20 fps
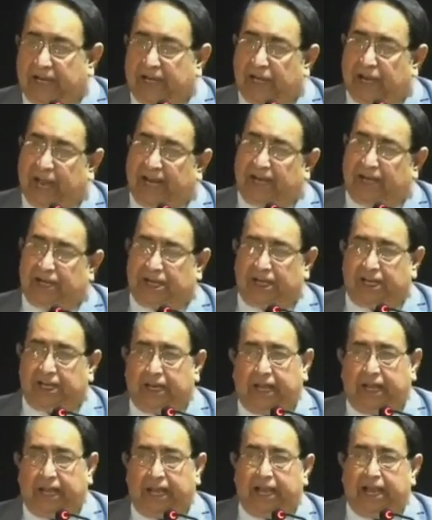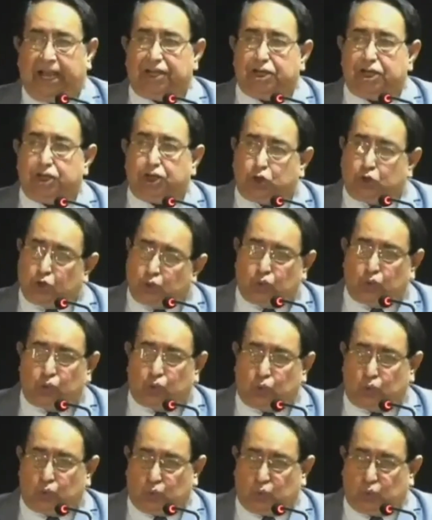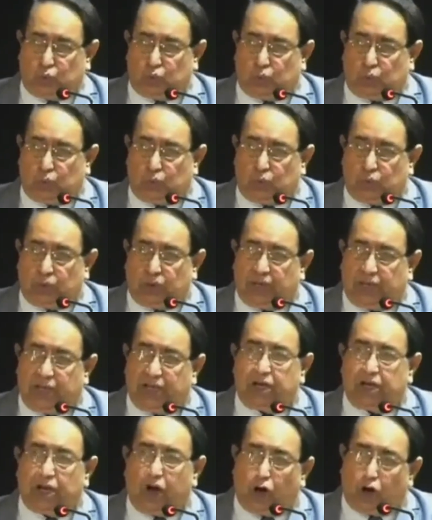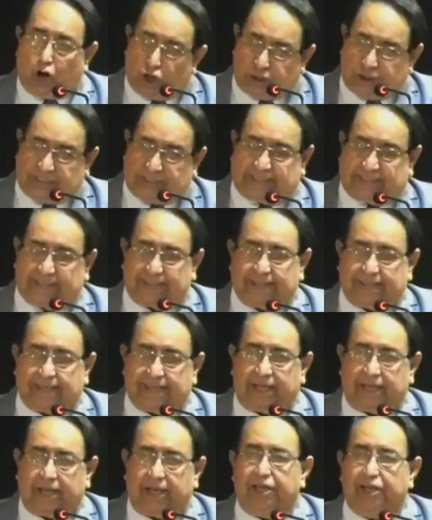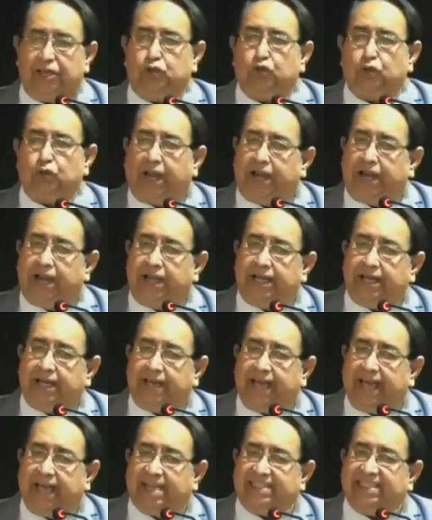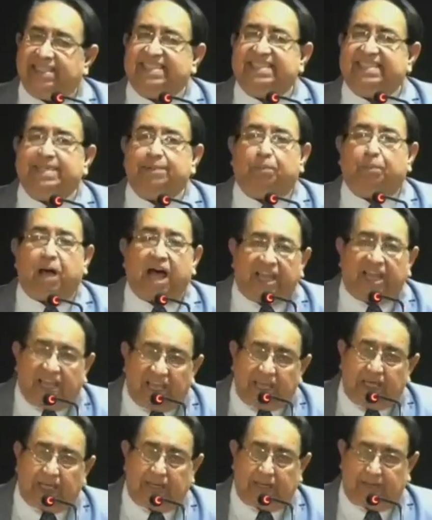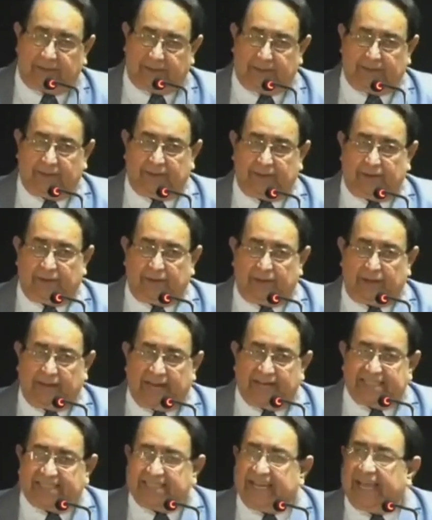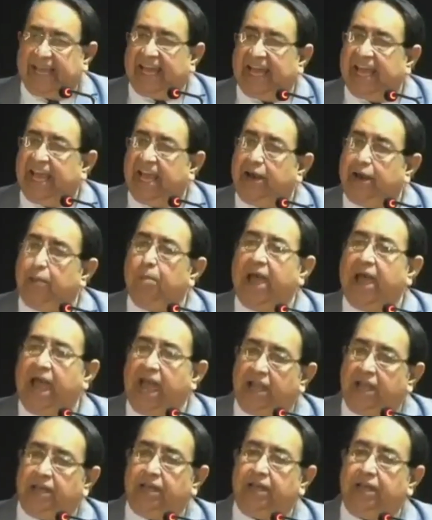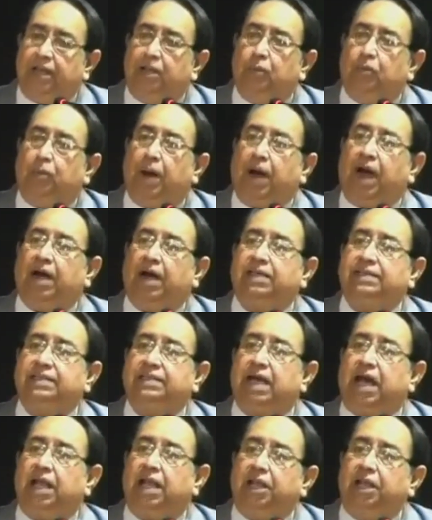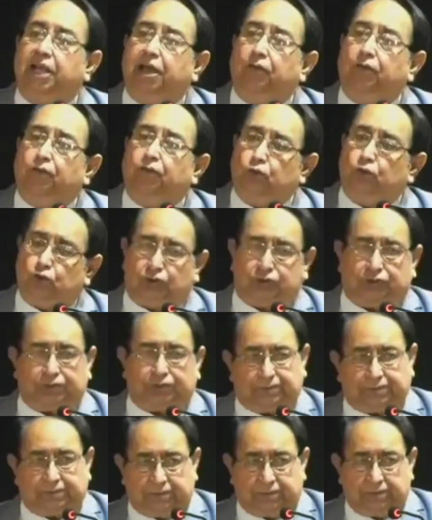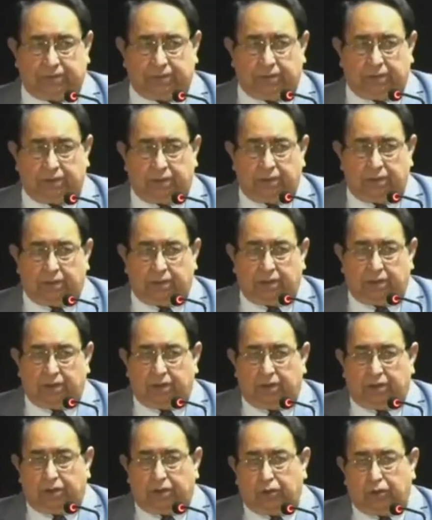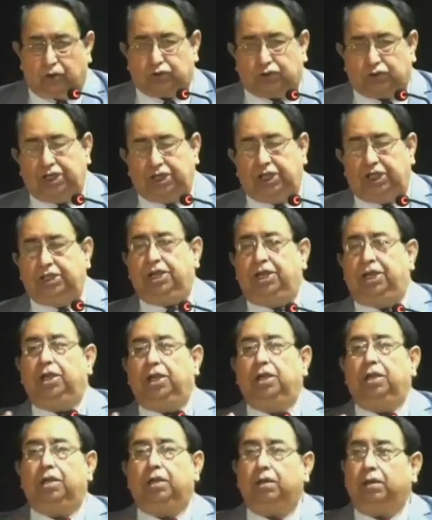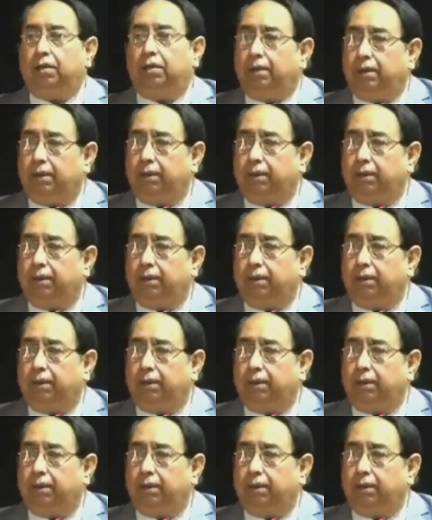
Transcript: and in 1982, in August, he joined as a Sipahi, as an airman in Pakistan Air Force. Now see the